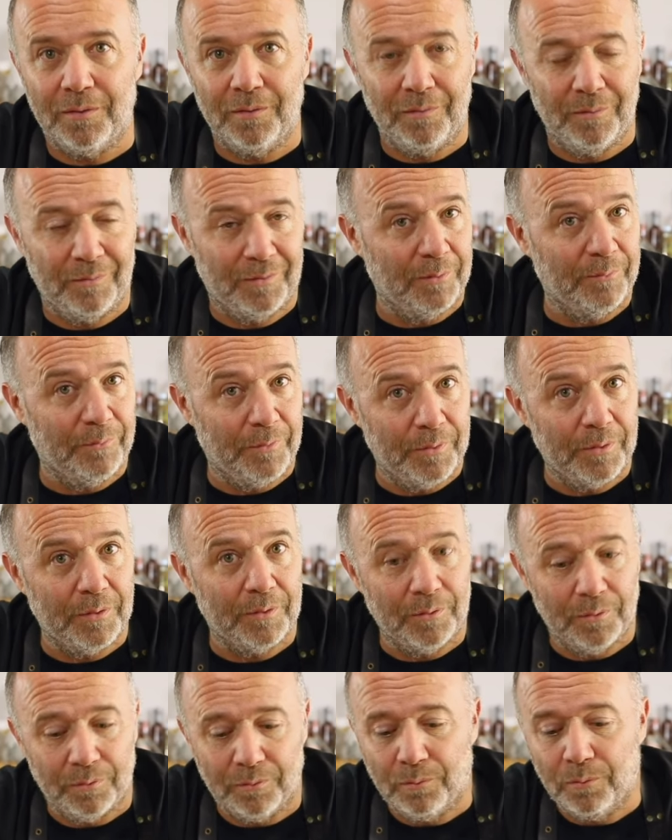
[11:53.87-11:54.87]
this is a very
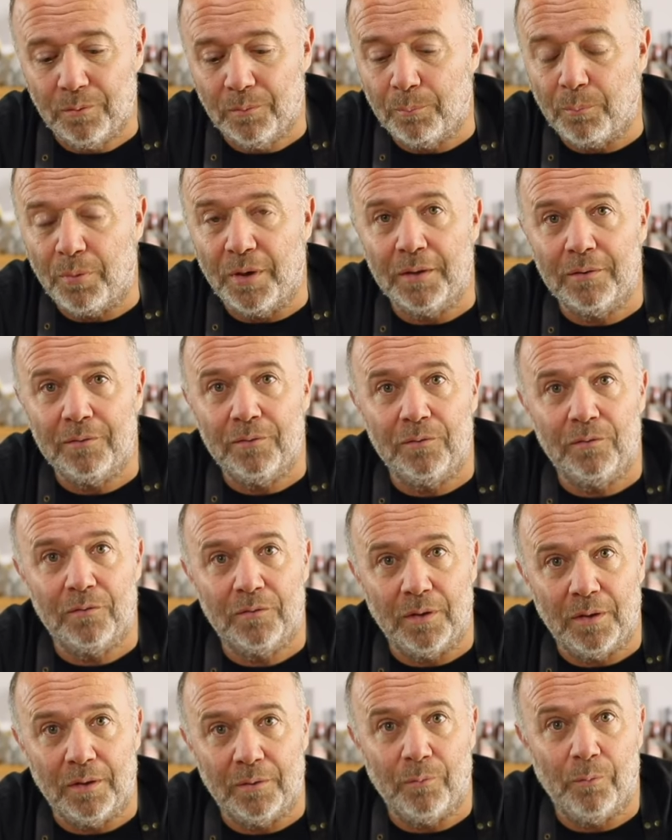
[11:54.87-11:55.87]
good bread to
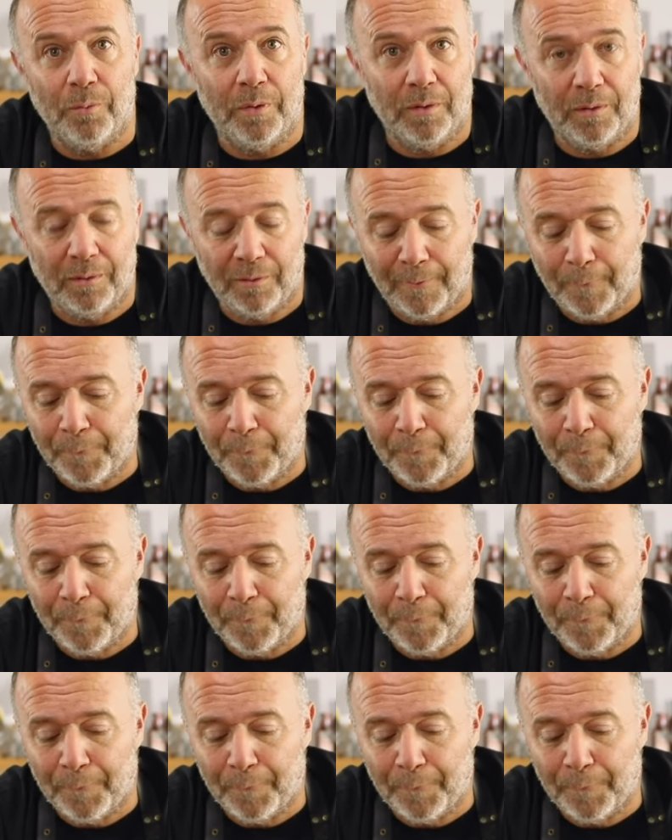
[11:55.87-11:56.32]
start with.